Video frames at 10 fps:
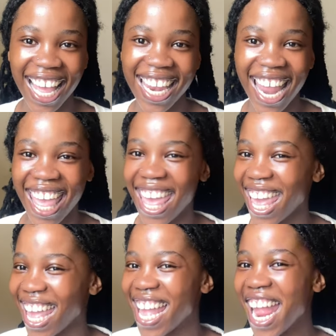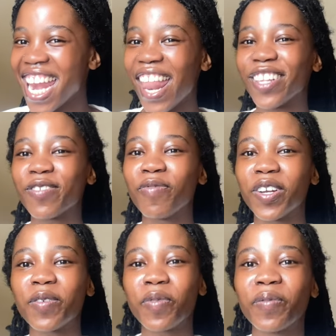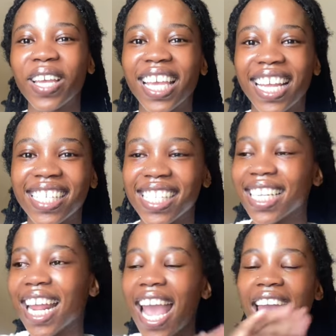That's a mood you come again.